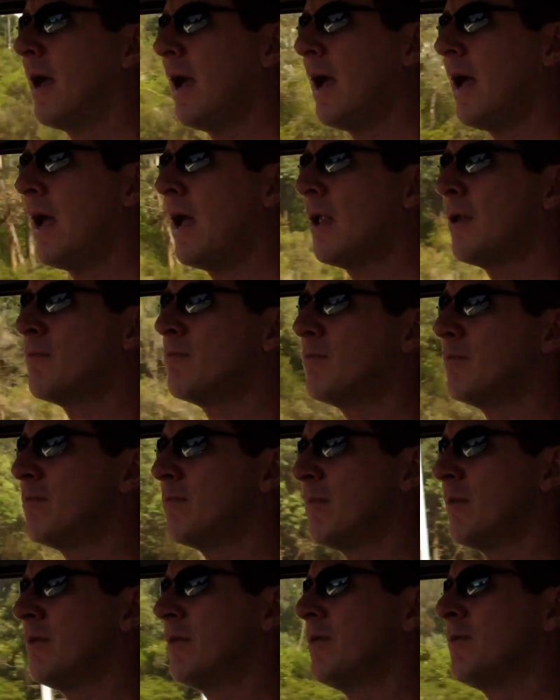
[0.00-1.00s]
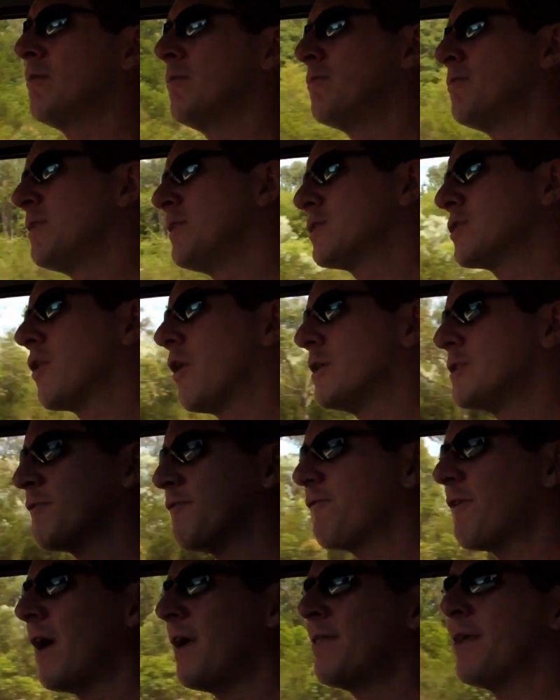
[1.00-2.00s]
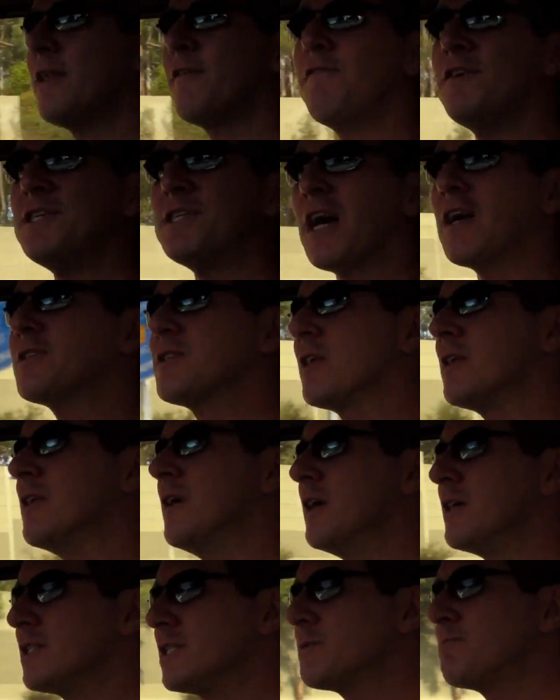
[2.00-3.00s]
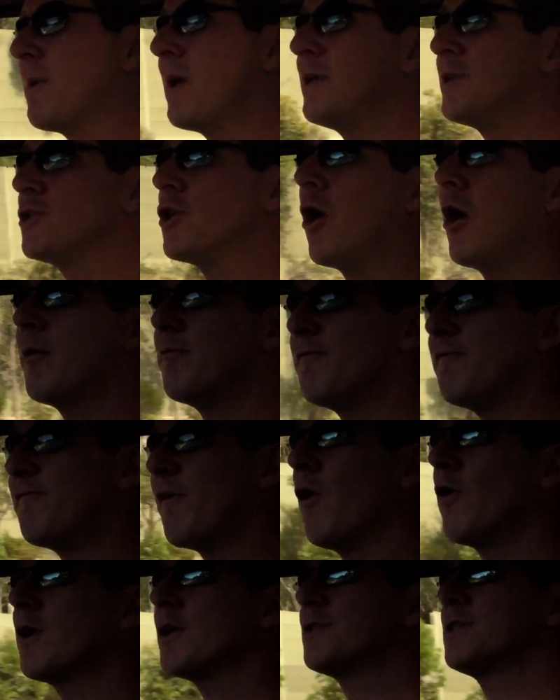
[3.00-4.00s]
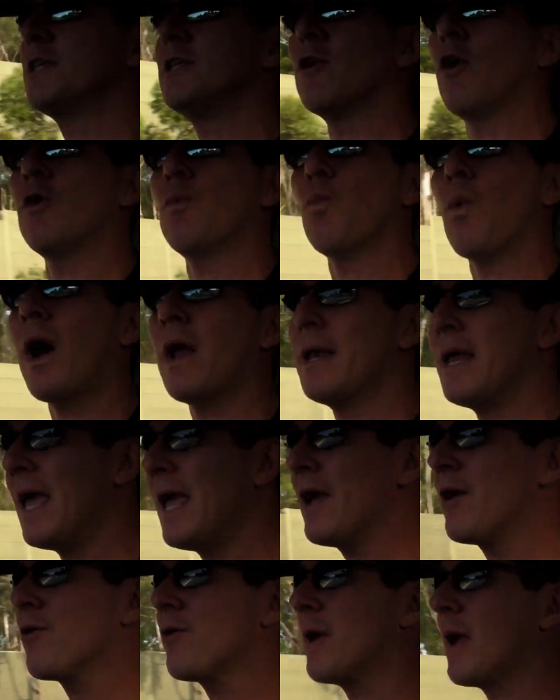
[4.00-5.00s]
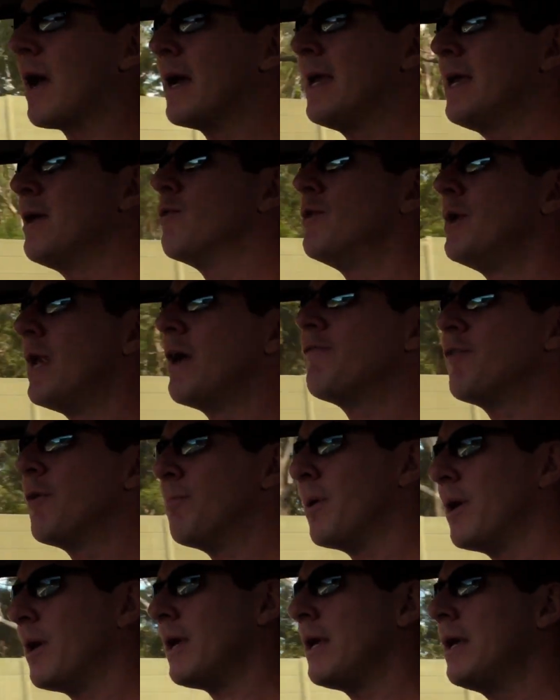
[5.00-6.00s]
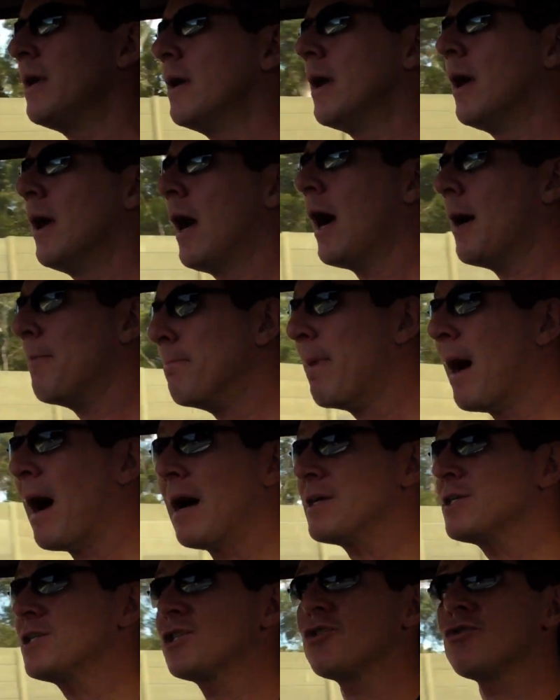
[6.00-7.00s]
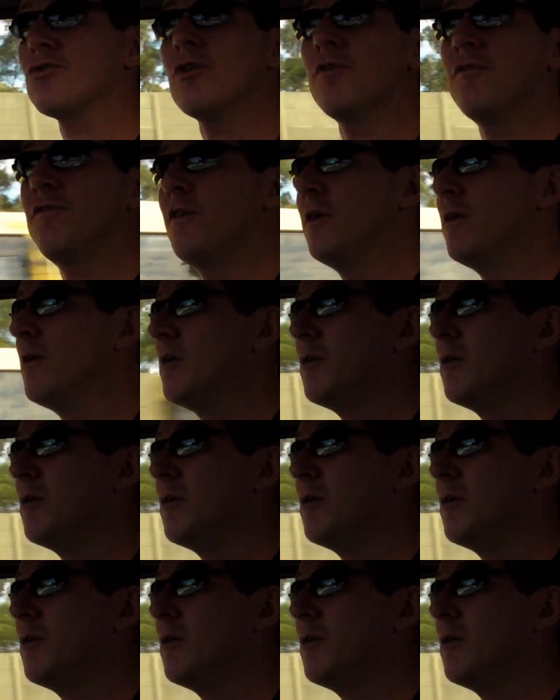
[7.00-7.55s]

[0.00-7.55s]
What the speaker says: And this guy's afraid that if he doesn't spend time focusing on one area, he'll never be a master of